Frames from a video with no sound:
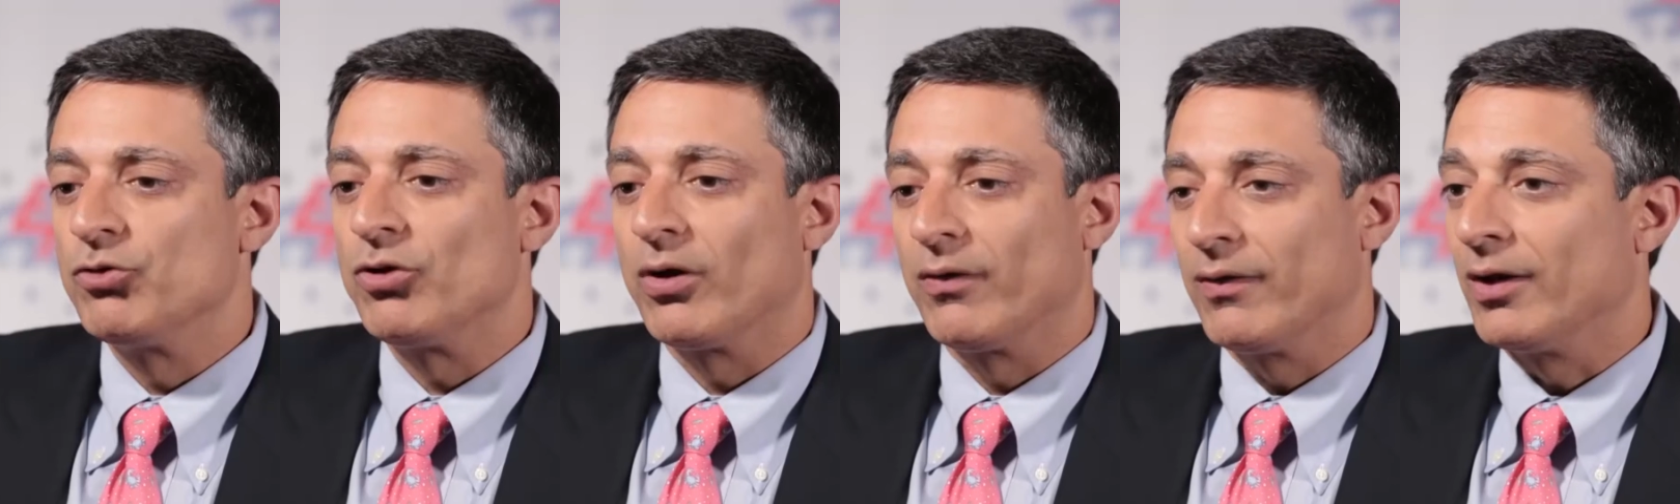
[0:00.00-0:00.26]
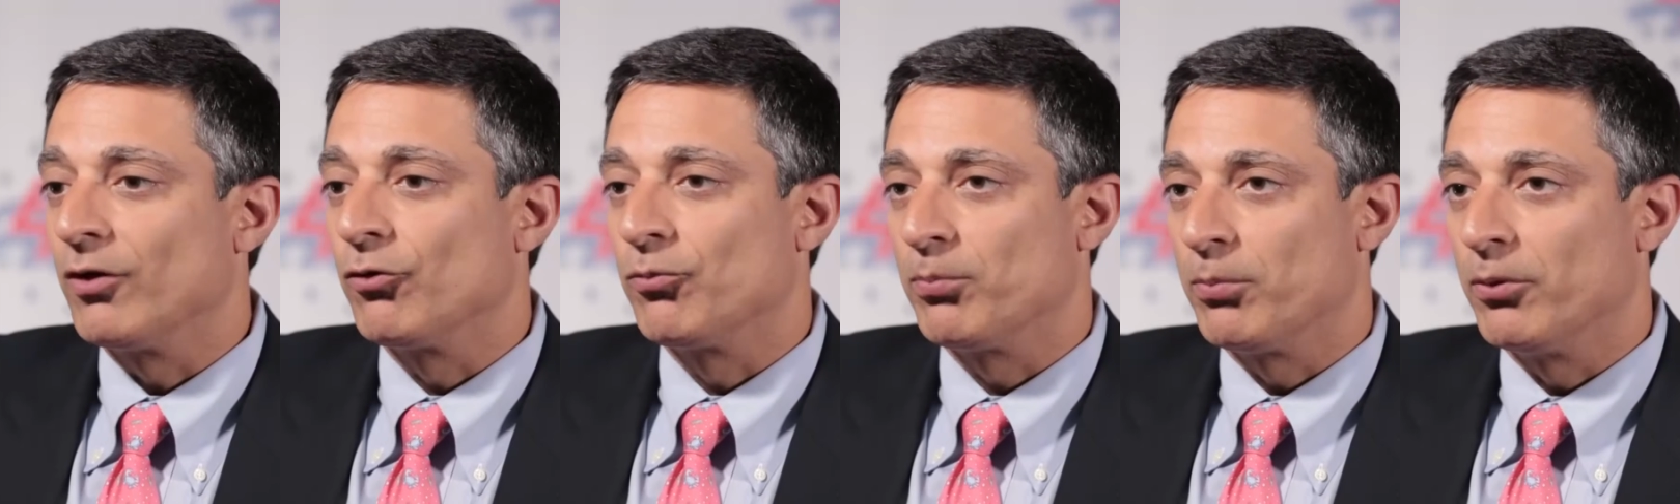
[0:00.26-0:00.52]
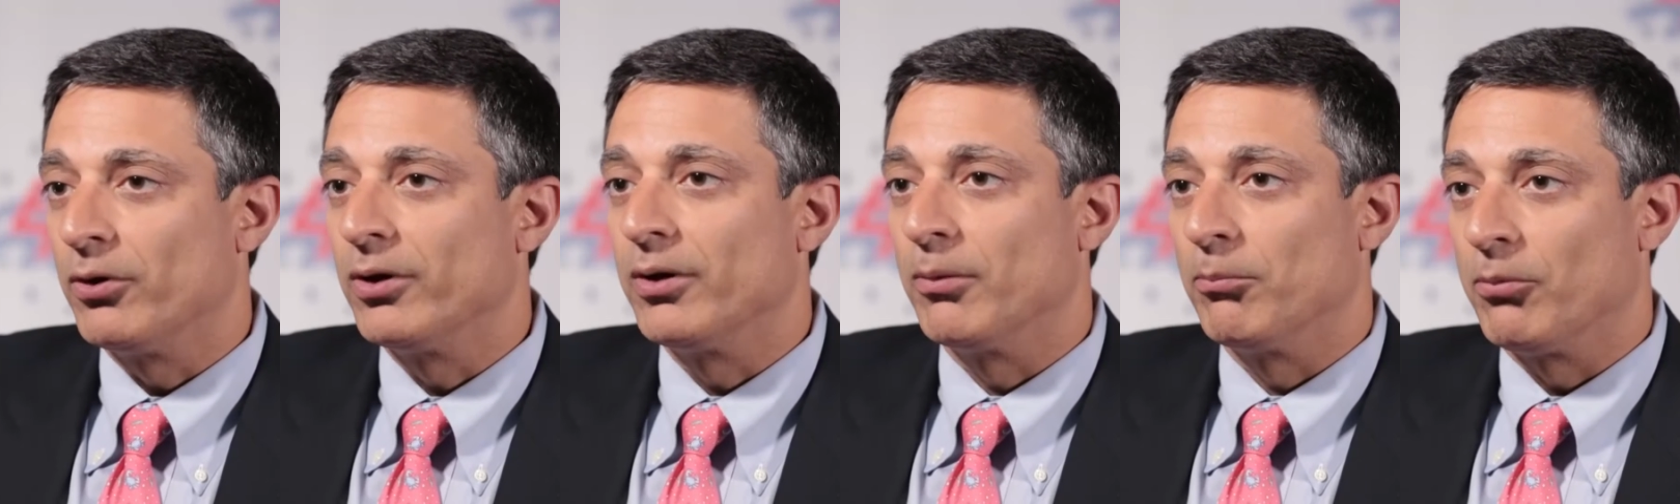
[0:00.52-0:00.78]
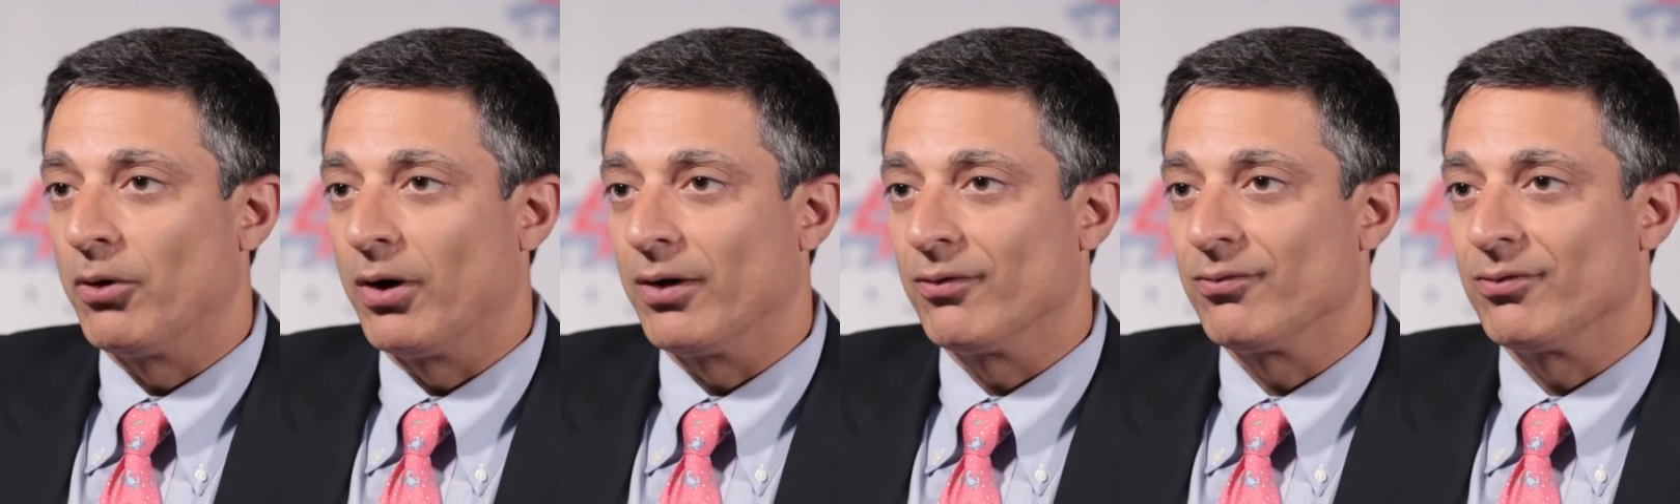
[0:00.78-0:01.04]
I think is pretty
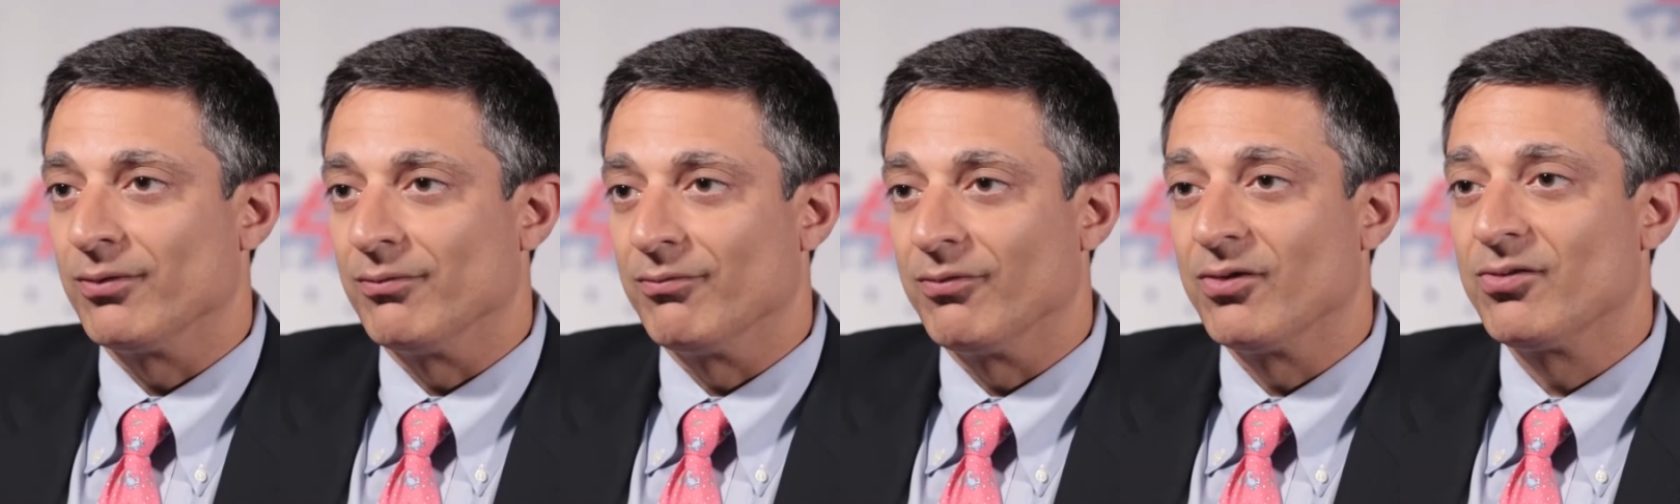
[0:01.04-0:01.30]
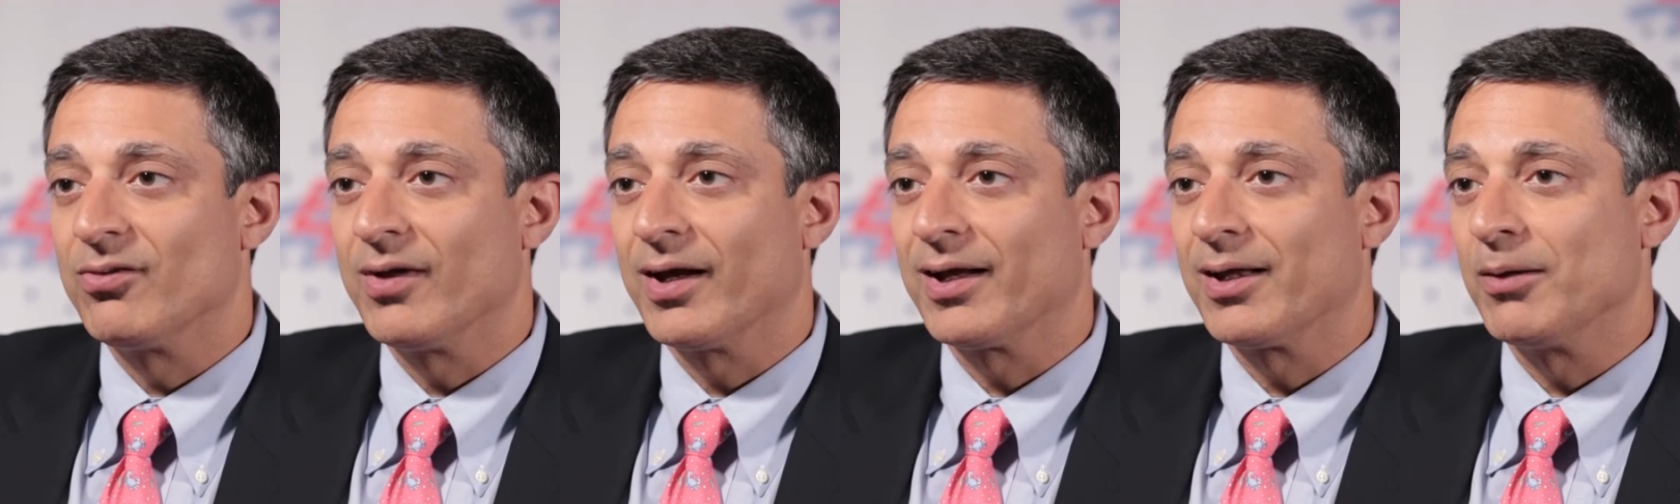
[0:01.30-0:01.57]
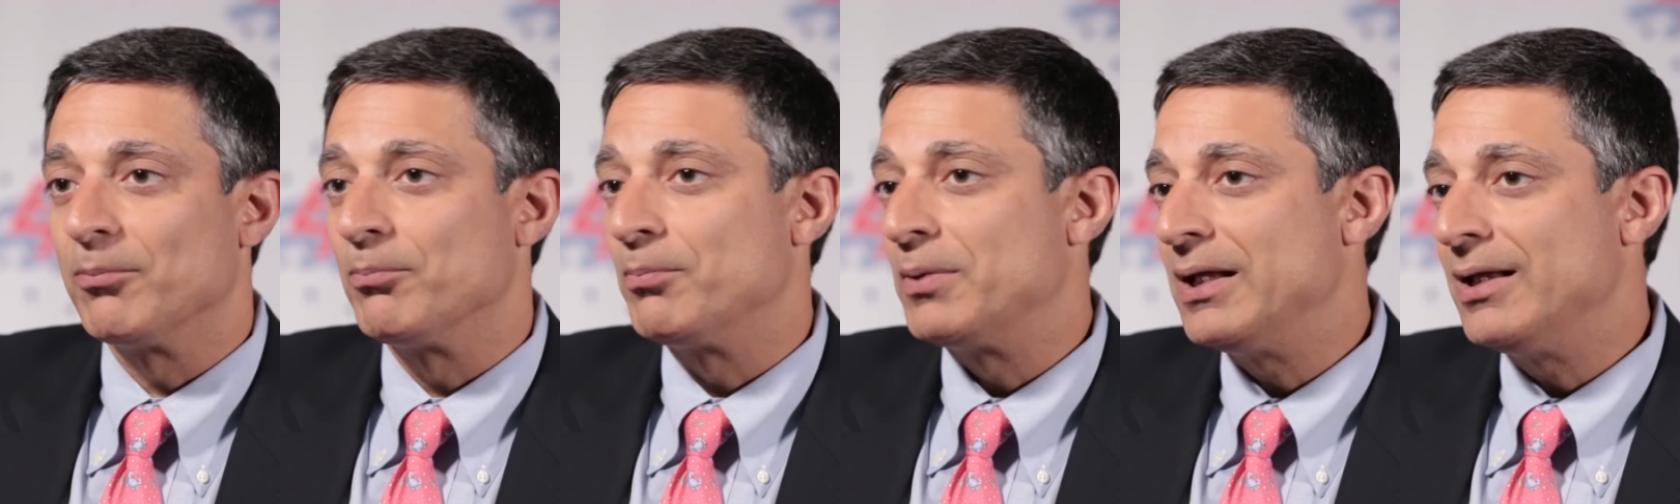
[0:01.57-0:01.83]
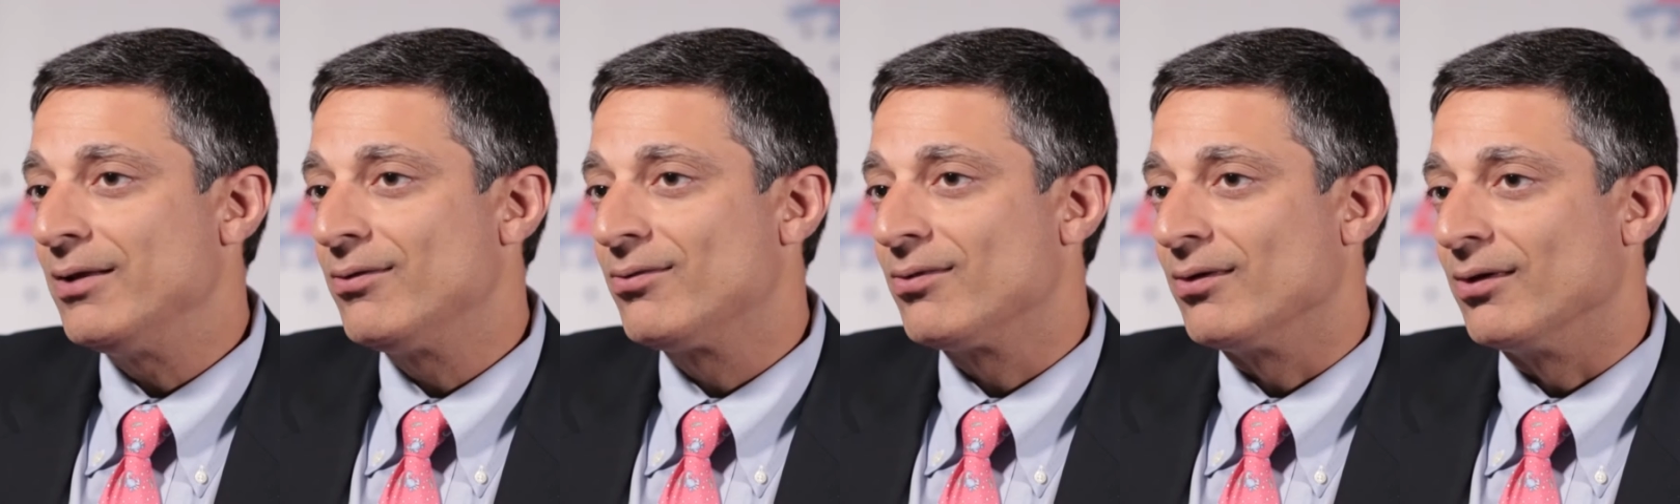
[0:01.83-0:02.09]
impressive. The second piece